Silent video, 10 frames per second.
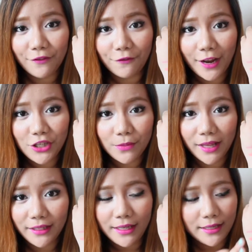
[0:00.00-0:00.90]
Fresh
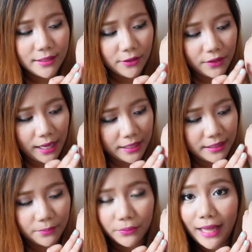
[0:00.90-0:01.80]
Melon. So that
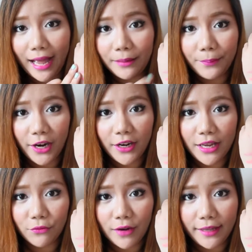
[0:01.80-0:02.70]
is
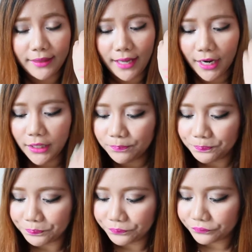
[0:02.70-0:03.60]
Blackberry right there.
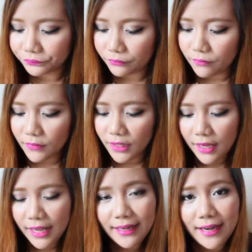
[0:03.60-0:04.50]

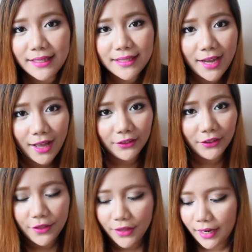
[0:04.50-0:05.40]
Next
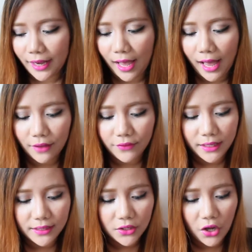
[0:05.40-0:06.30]
color that I have
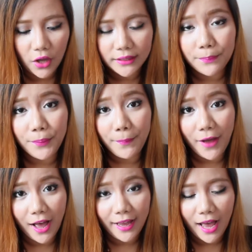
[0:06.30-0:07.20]
is called
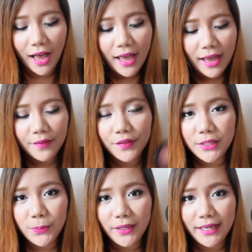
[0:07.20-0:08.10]
Papaya, and
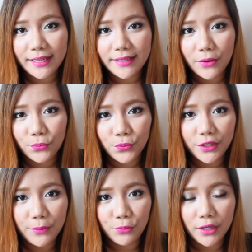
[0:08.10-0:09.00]
this one is a
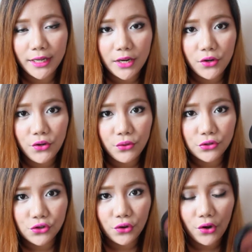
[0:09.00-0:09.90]
really pretty
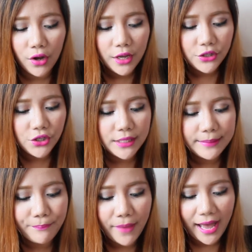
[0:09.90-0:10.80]
neutral, just
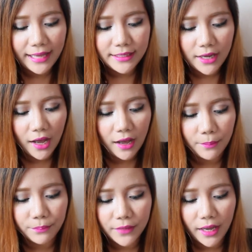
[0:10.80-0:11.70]
matte,
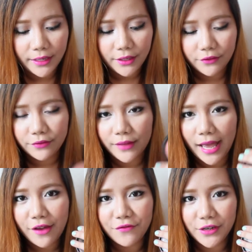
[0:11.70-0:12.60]
kind of
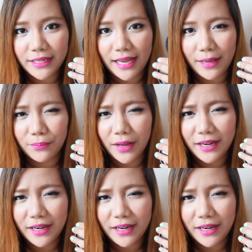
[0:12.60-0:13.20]
everyday